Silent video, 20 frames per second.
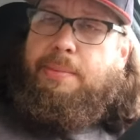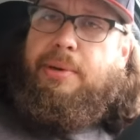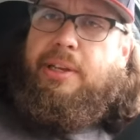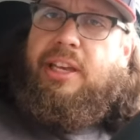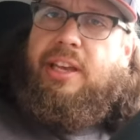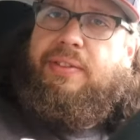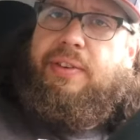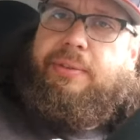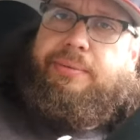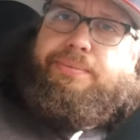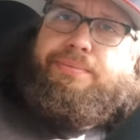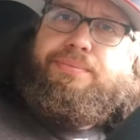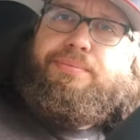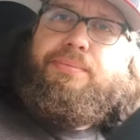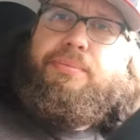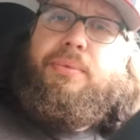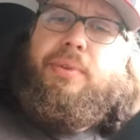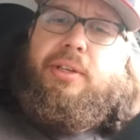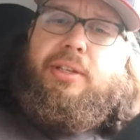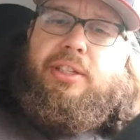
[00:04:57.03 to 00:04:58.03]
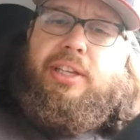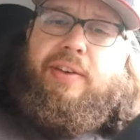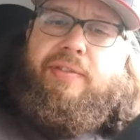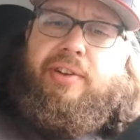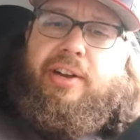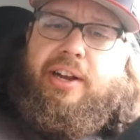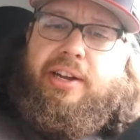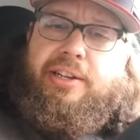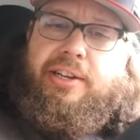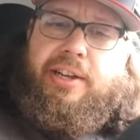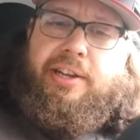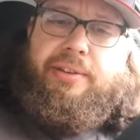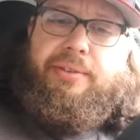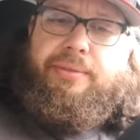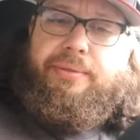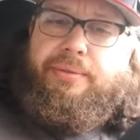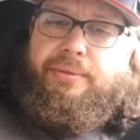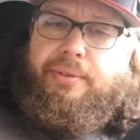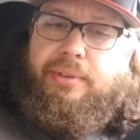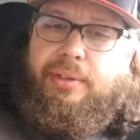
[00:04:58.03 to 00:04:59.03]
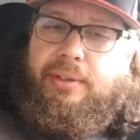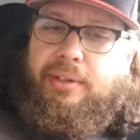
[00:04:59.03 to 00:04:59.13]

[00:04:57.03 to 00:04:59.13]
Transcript: I'm going to give it 7 out of 10.